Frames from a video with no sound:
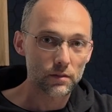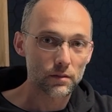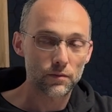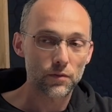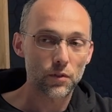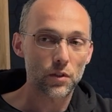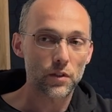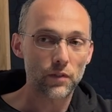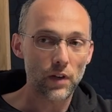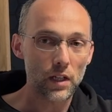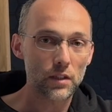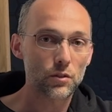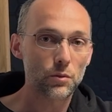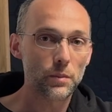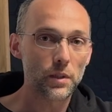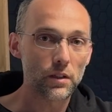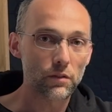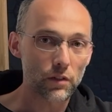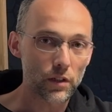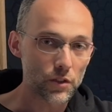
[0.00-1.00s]
for the van to
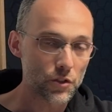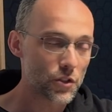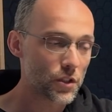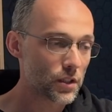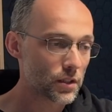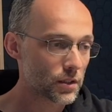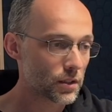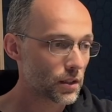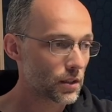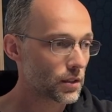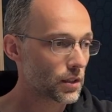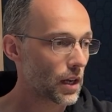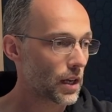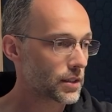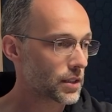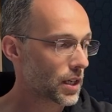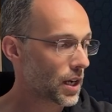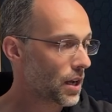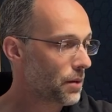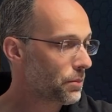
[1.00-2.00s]
be registered as
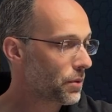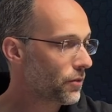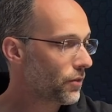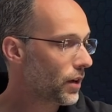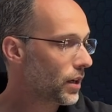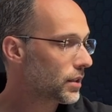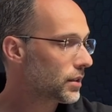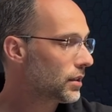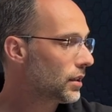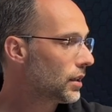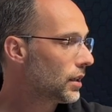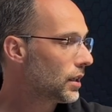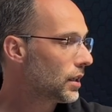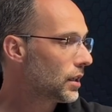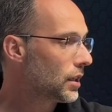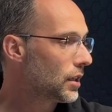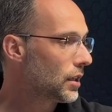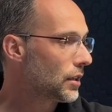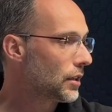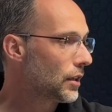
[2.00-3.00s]
a camper van,
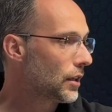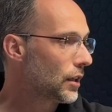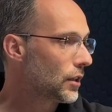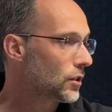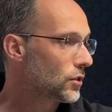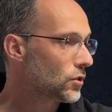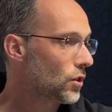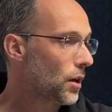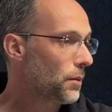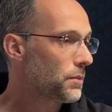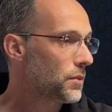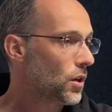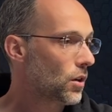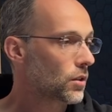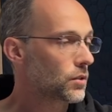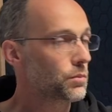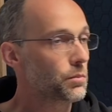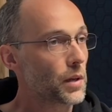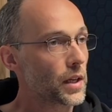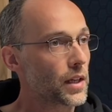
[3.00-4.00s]
so I'm
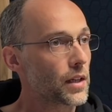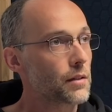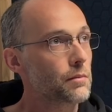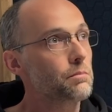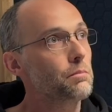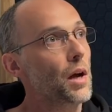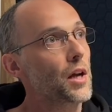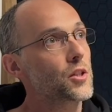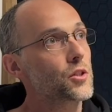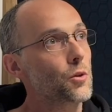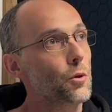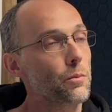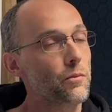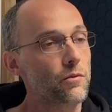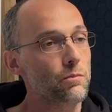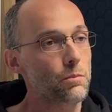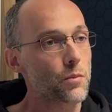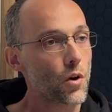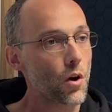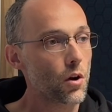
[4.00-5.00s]
not making much of
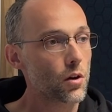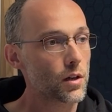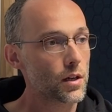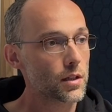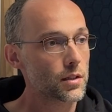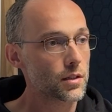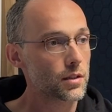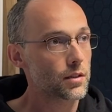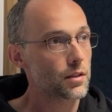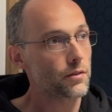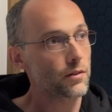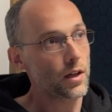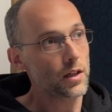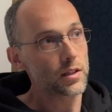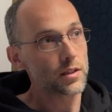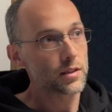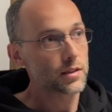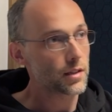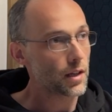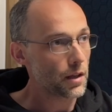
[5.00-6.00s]
progress. The van
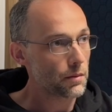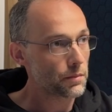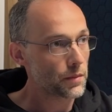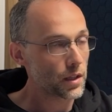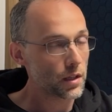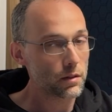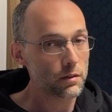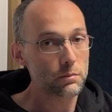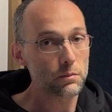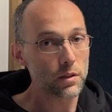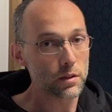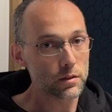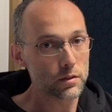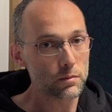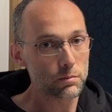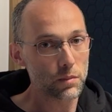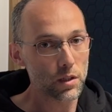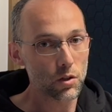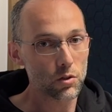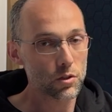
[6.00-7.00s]
is empty
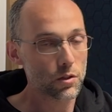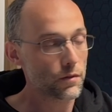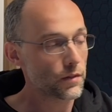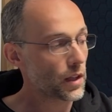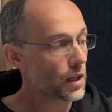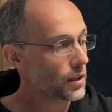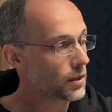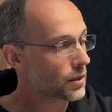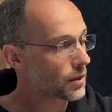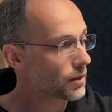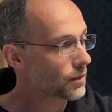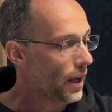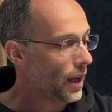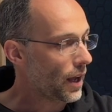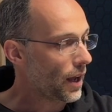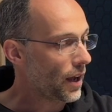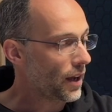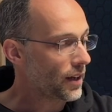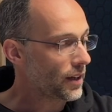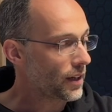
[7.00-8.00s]
because of that.
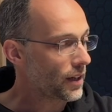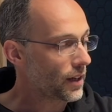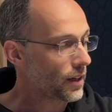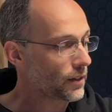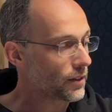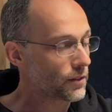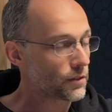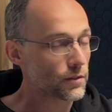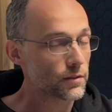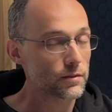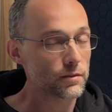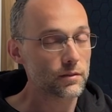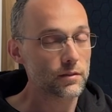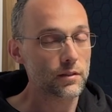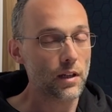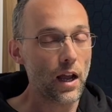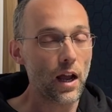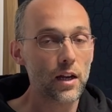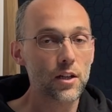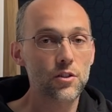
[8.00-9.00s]
I
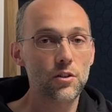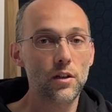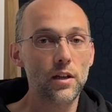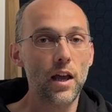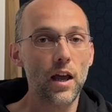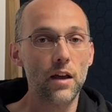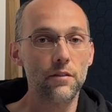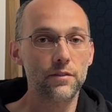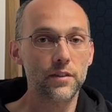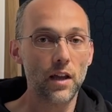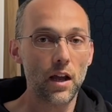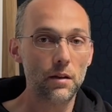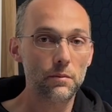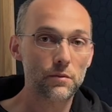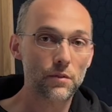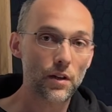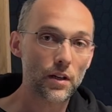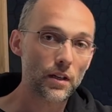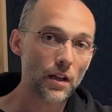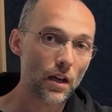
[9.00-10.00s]
actually have time
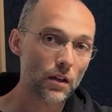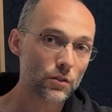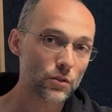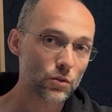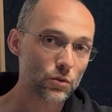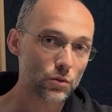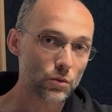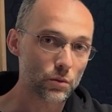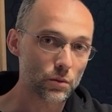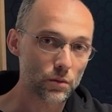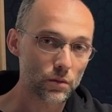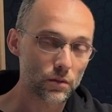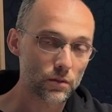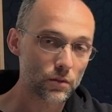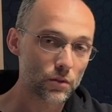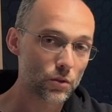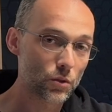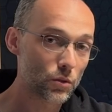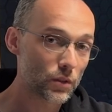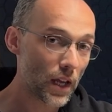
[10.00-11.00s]
right now to
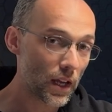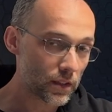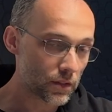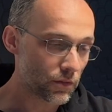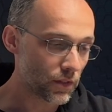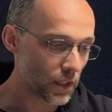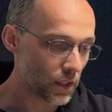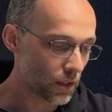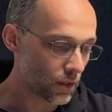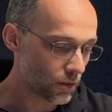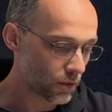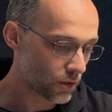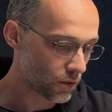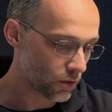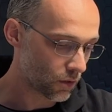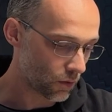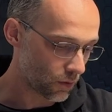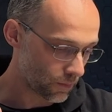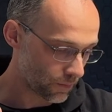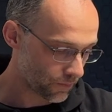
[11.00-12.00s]
do that video,
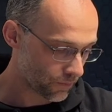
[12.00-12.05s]
so